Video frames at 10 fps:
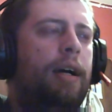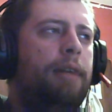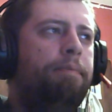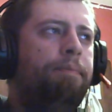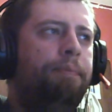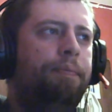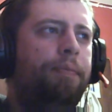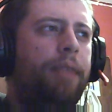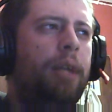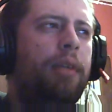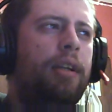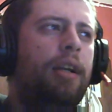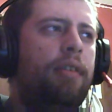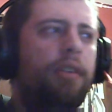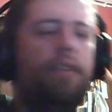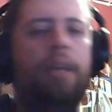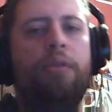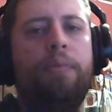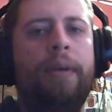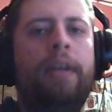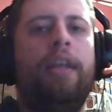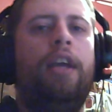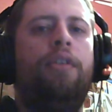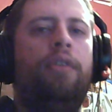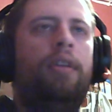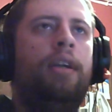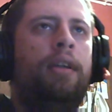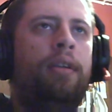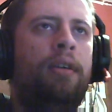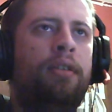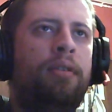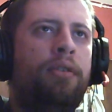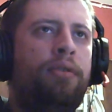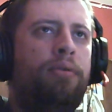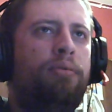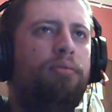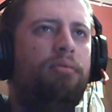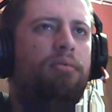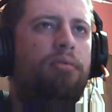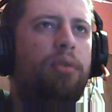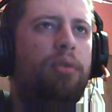Um, I mean, the level design was pretty decent. Like, there was